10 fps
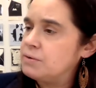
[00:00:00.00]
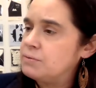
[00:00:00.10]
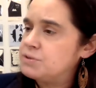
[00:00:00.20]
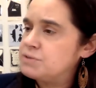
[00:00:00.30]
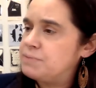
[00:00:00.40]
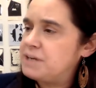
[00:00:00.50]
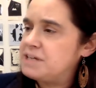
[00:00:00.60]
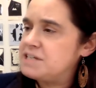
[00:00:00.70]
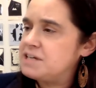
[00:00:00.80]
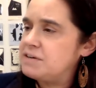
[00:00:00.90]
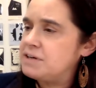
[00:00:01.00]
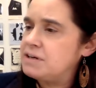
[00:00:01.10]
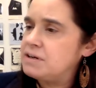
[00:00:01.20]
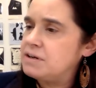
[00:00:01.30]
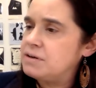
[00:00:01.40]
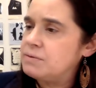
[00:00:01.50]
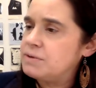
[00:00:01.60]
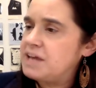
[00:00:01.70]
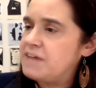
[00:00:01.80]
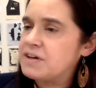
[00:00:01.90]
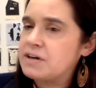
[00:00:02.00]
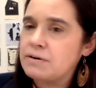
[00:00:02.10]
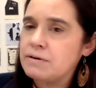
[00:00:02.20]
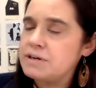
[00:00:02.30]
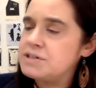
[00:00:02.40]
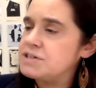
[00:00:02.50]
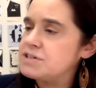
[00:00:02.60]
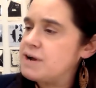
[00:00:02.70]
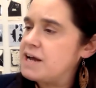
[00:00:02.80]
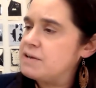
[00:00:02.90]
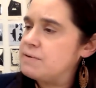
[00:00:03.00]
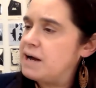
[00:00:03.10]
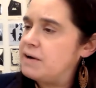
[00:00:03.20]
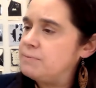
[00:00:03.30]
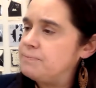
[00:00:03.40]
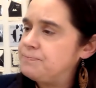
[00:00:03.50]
Would your buddies hear it? Would they have the courage to drag you out?